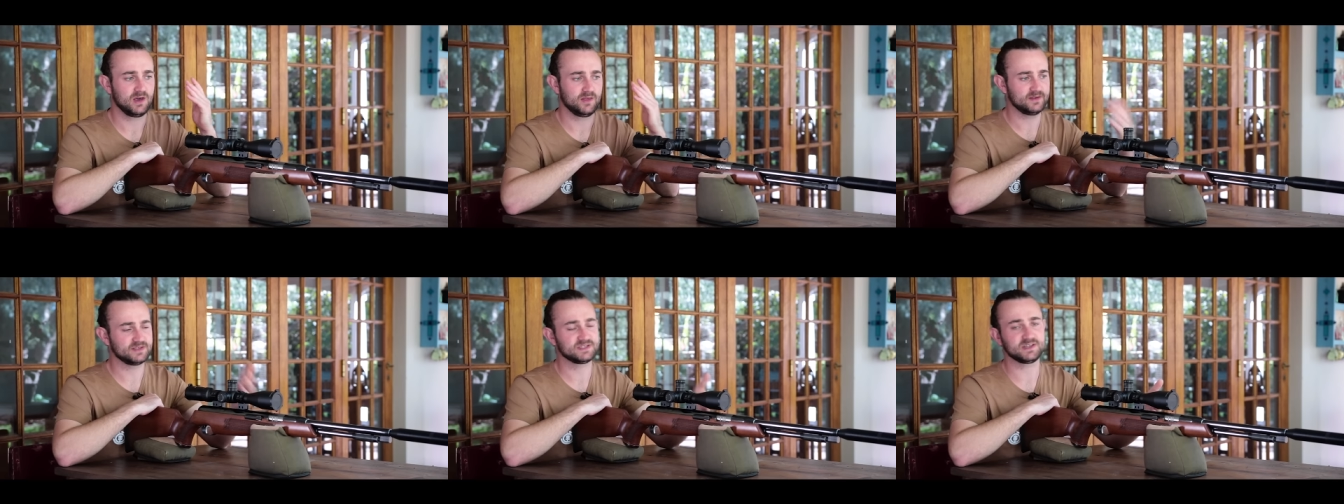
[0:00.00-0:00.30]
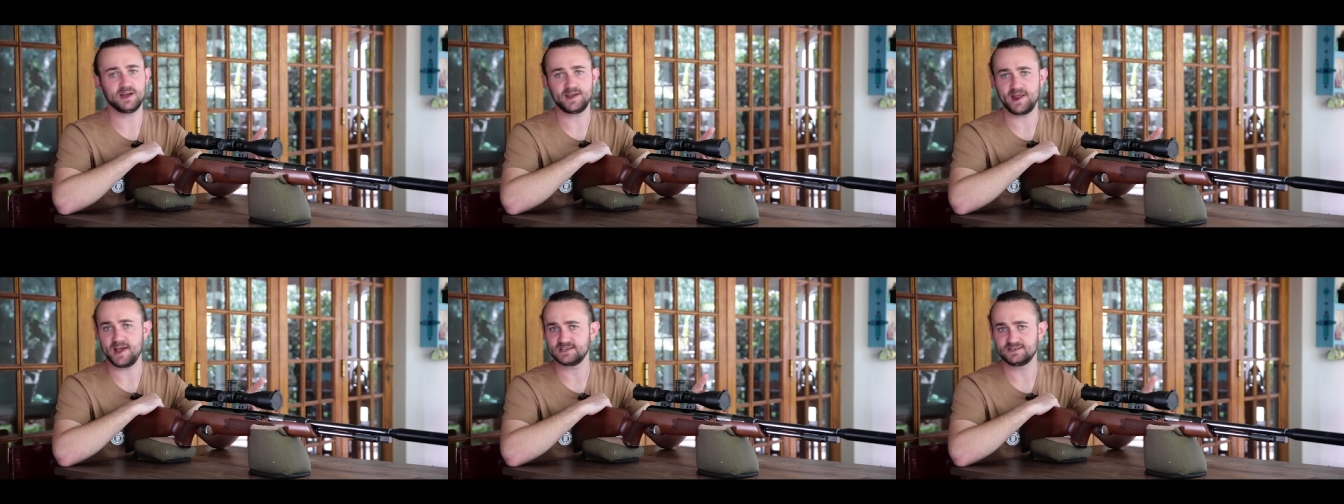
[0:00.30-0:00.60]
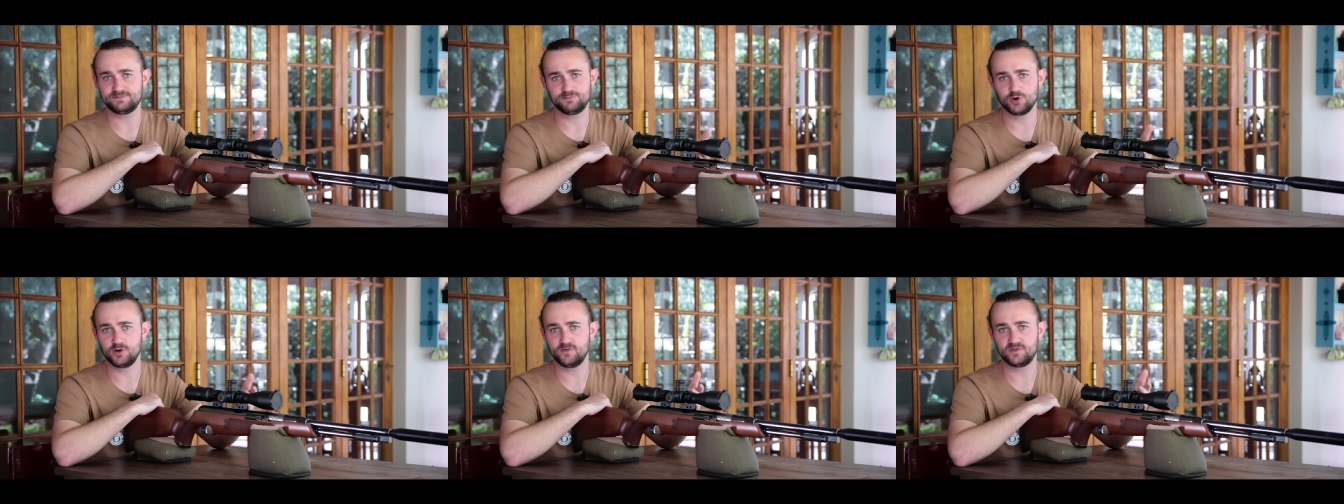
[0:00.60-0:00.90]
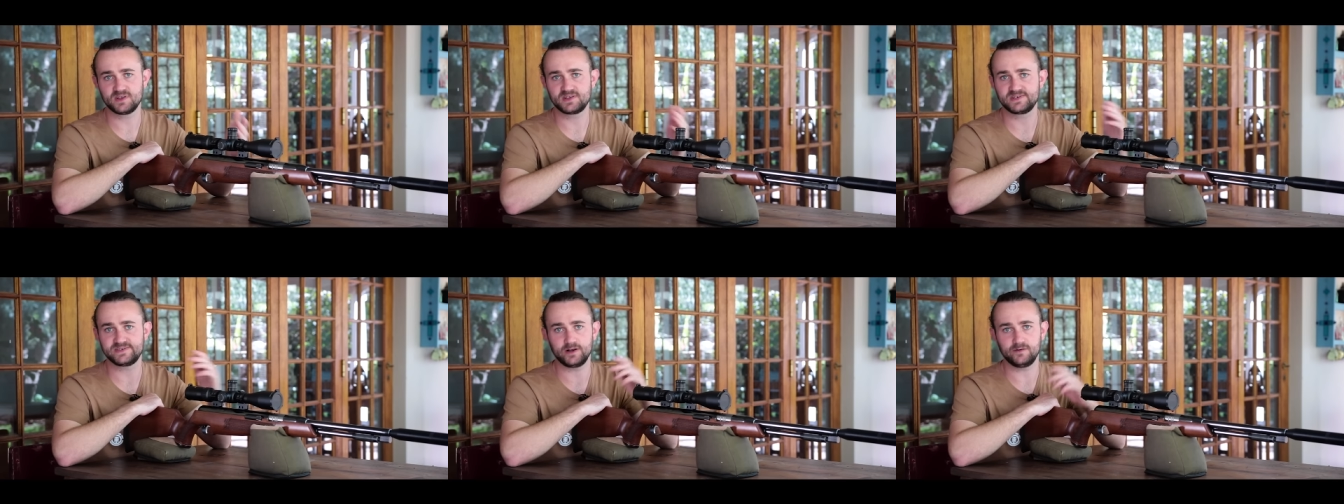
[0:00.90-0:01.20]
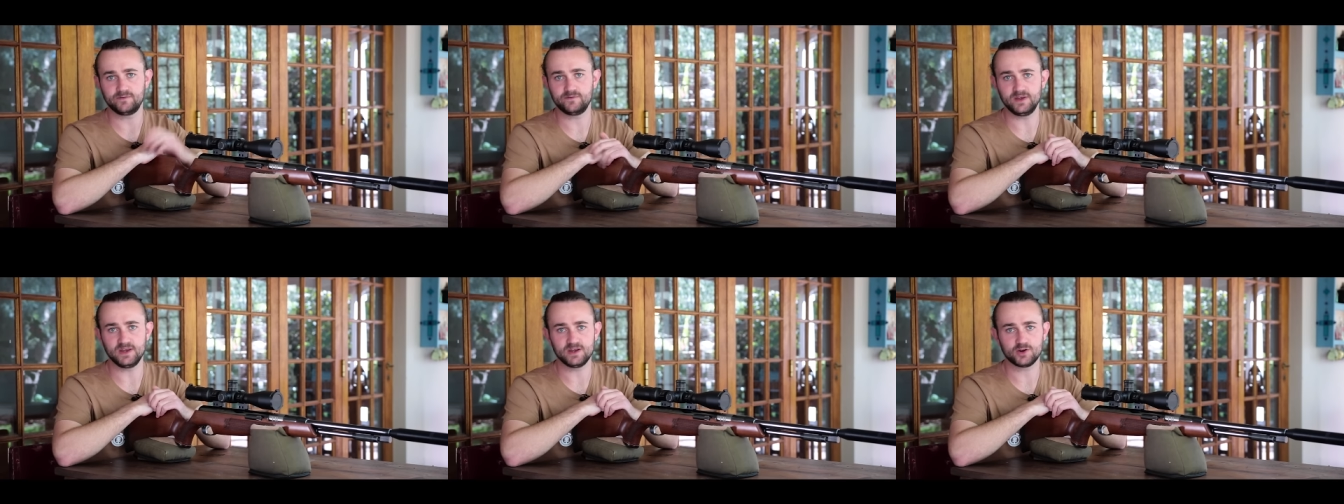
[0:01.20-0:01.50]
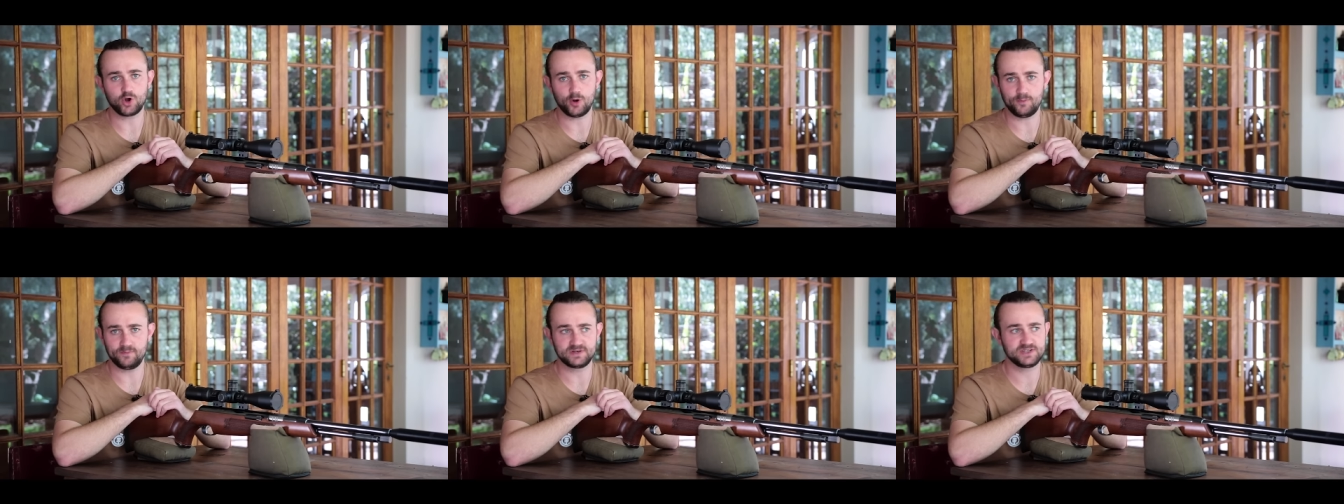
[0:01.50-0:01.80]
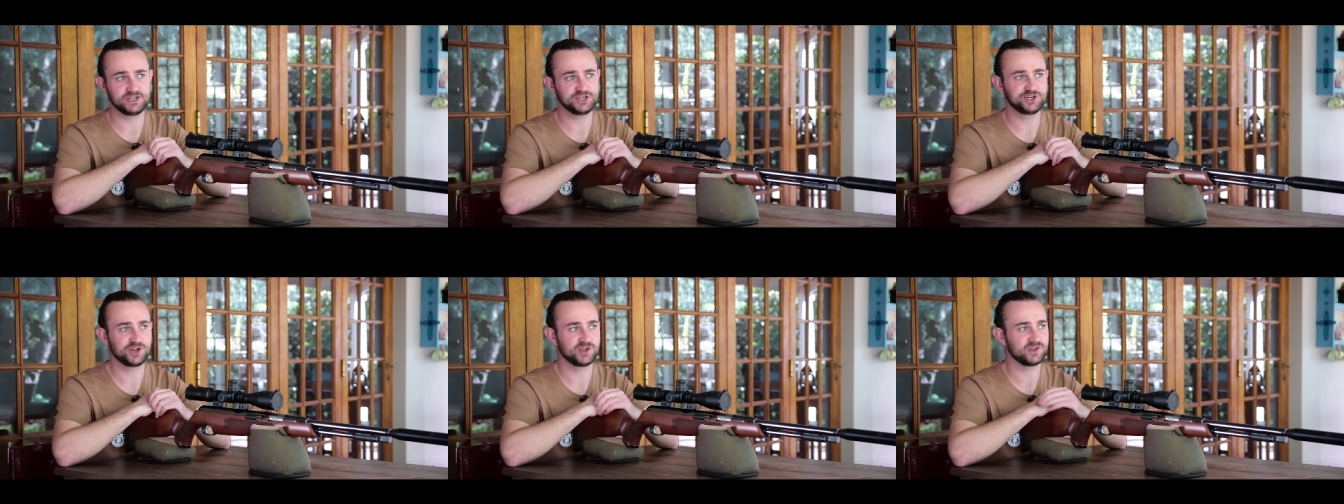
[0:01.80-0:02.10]
this gun has proved itself in
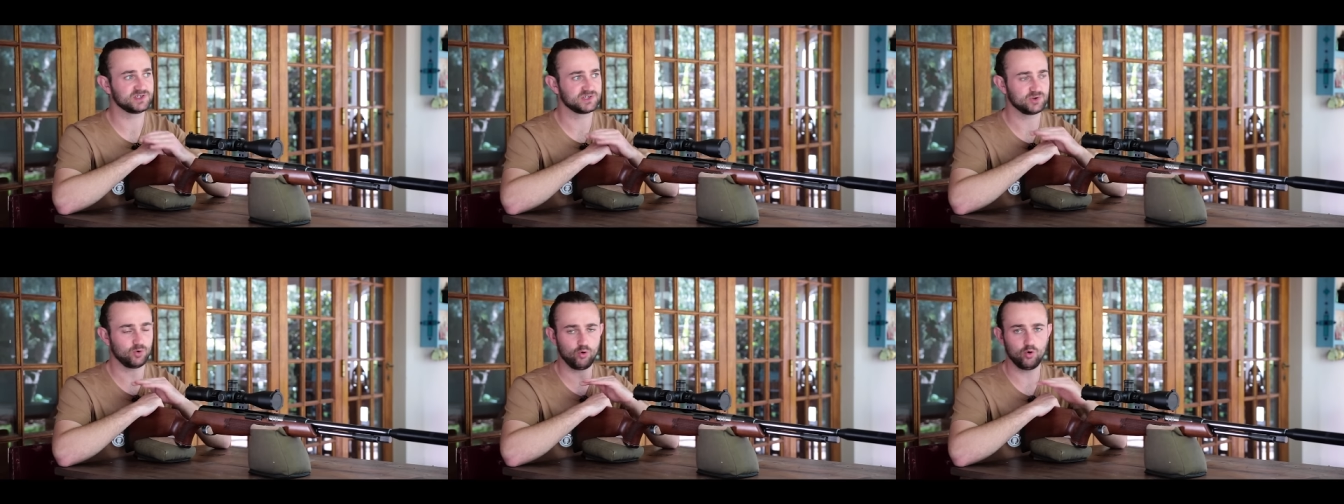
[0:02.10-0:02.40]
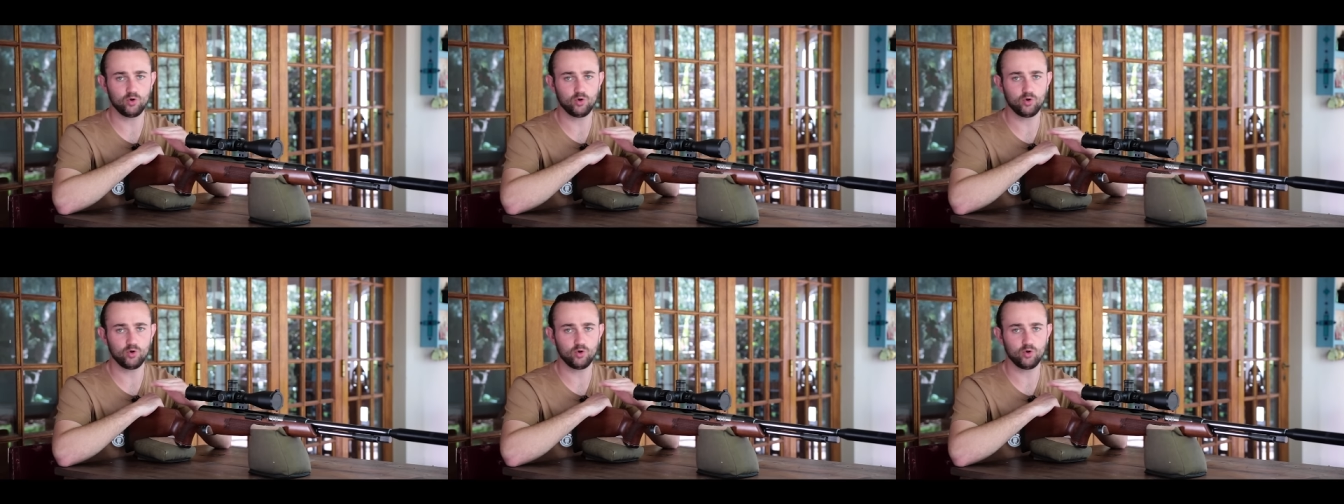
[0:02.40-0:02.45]
competitions